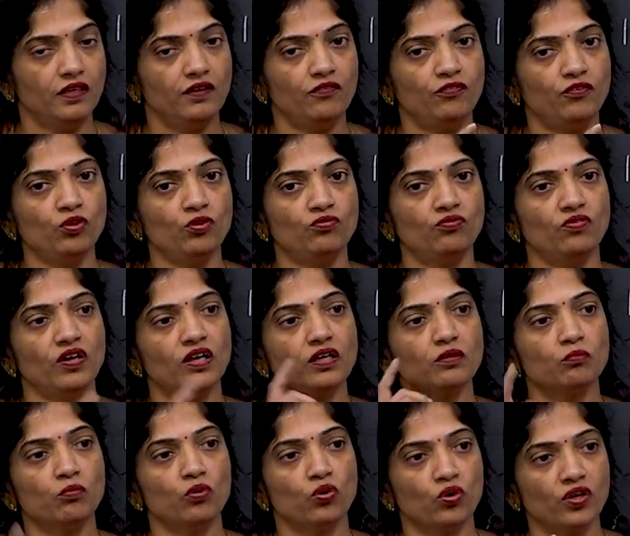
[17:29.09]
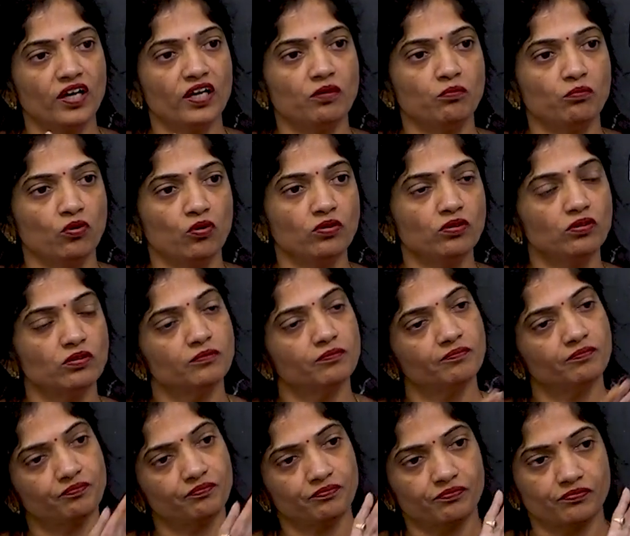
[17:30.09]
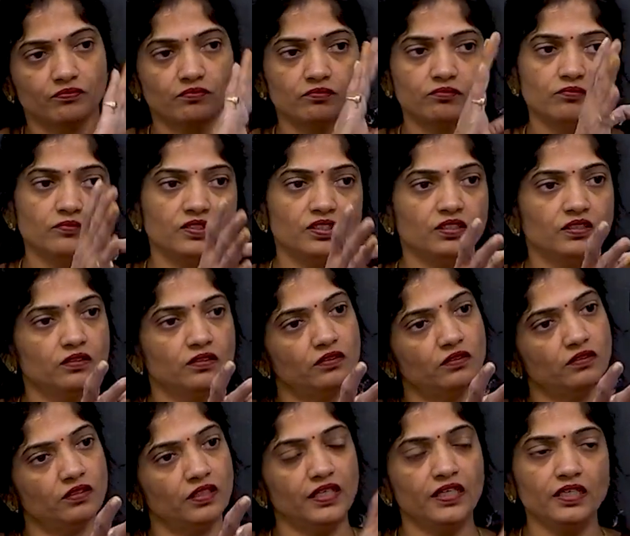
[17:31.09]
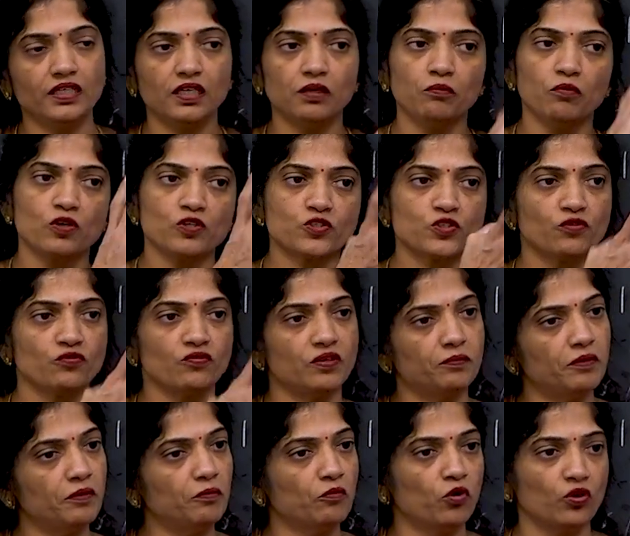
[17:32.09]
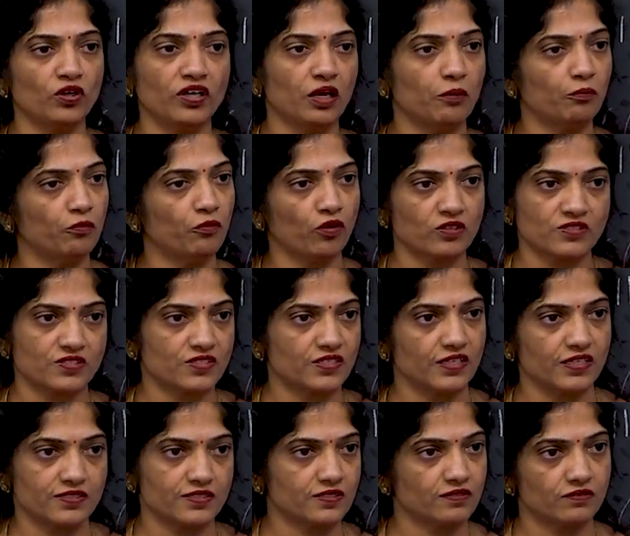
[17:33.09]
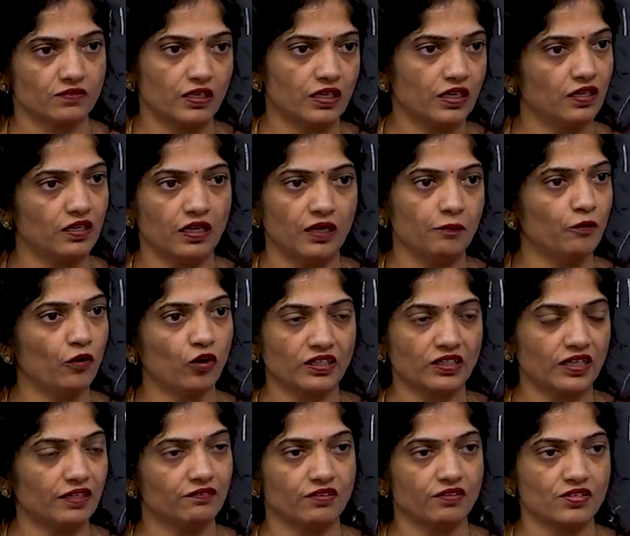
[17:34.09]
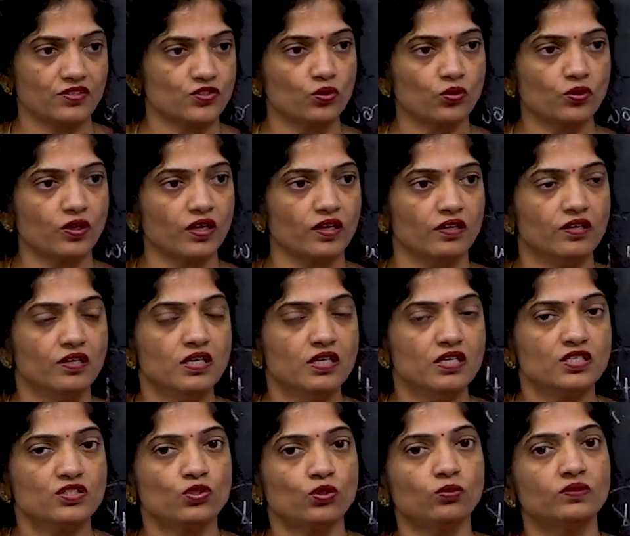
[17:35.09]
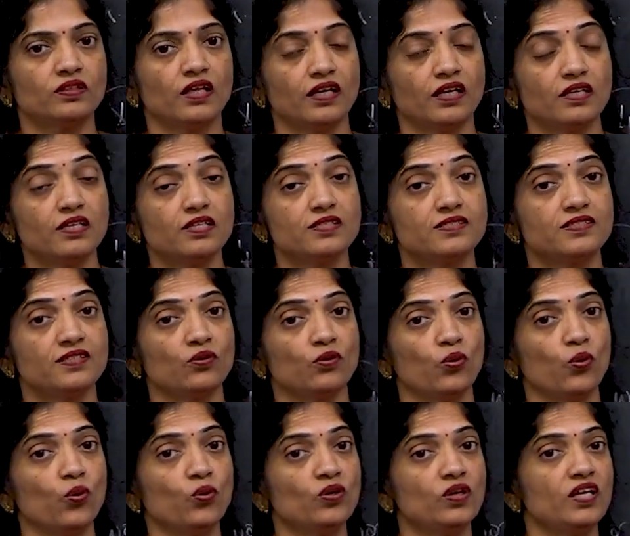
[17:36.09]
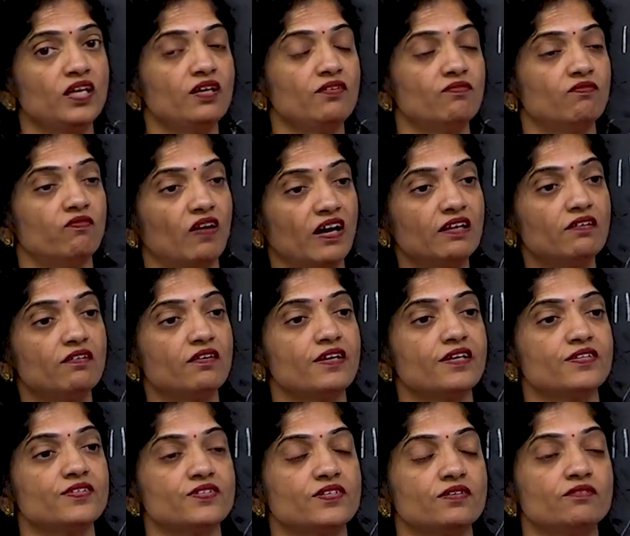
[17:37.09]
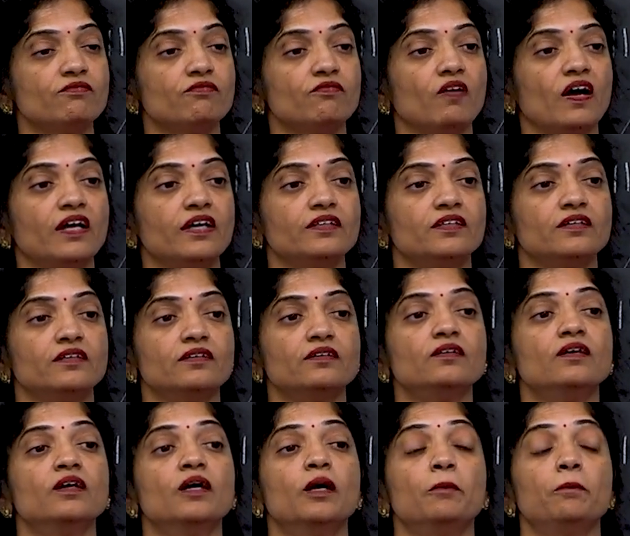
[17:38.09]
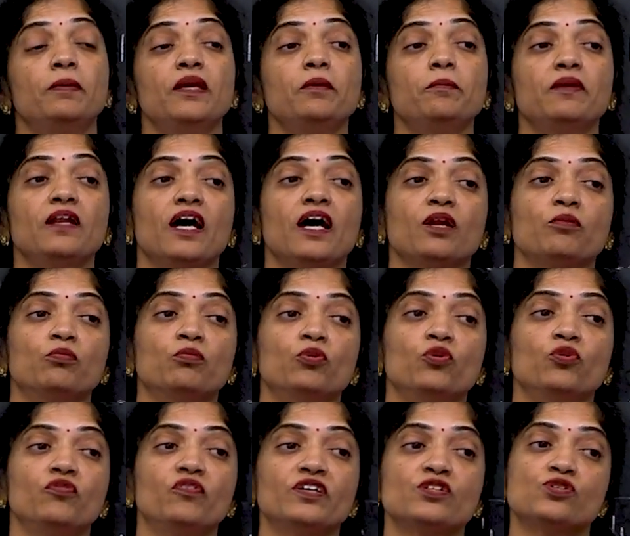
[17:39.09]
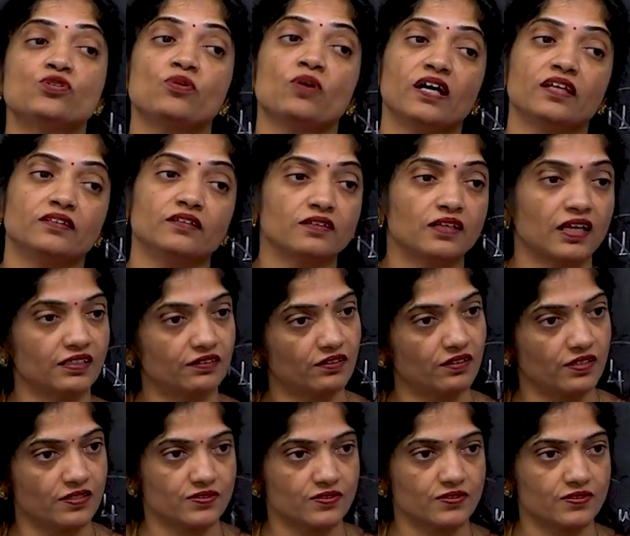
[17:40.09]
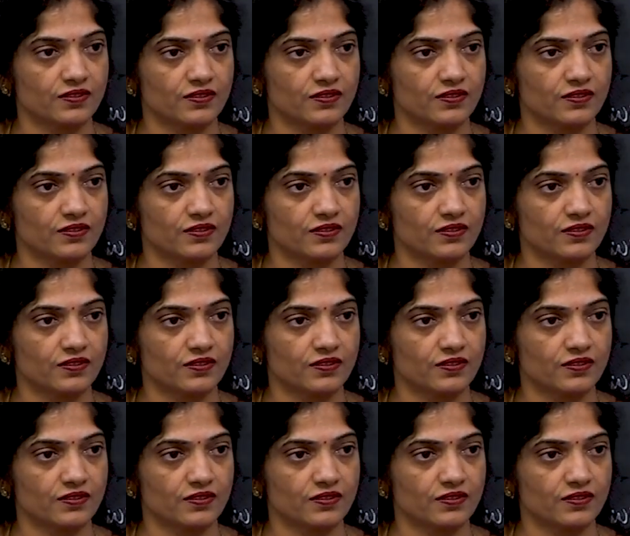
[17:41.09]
if you work more and more, the income also will be more in abroad states, abroad countries. Okay, so that is the only one reason why the people are moving to other countries.